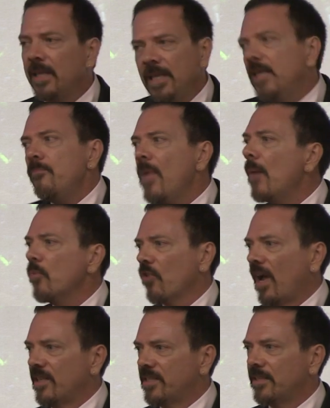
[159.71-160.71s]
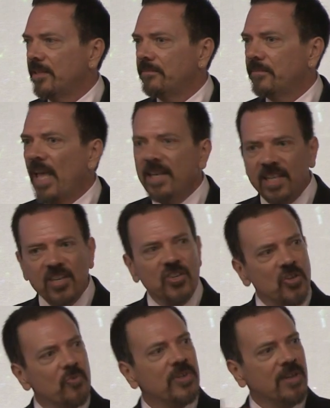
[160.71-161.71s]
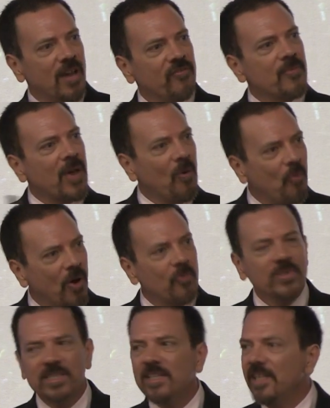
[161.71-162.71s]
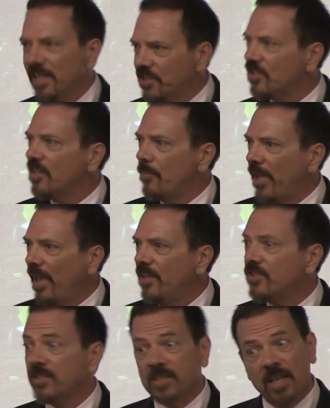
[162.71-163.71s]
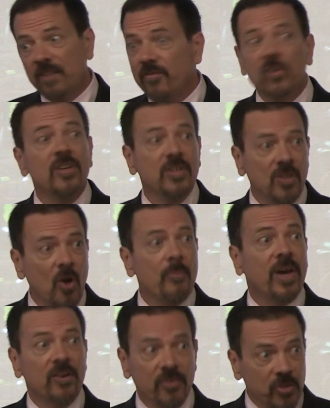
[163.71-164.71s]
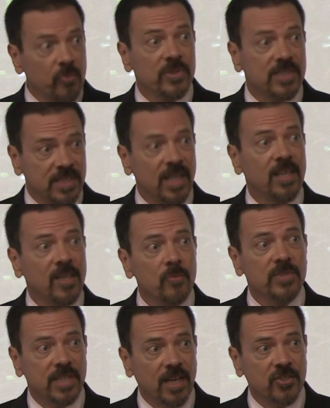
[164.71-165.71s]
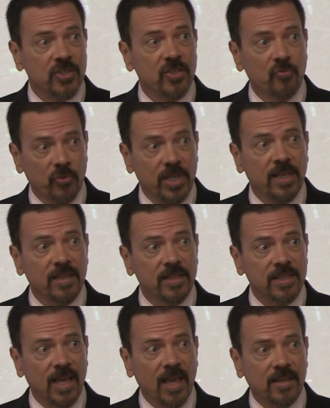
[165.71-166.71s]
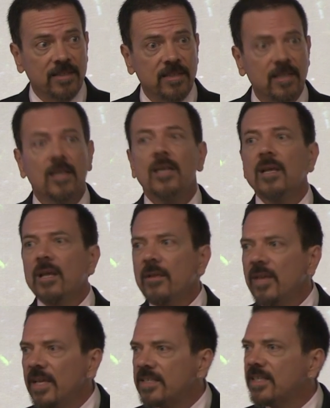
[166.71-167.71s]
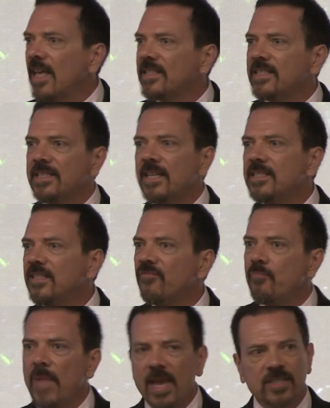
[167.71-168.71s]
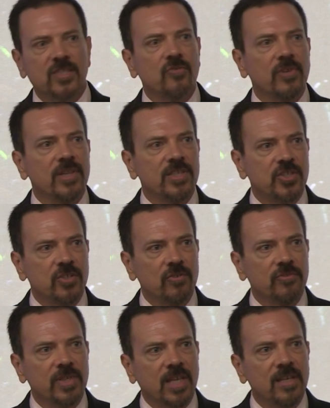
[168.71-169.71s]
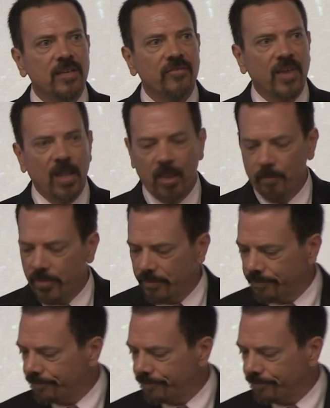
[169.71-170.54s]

He'd memorized it, and he knew enough about what was in each of the pages that if you didn't know better, you would say he was actually reading the text. It's that sense of mastery that children can develop.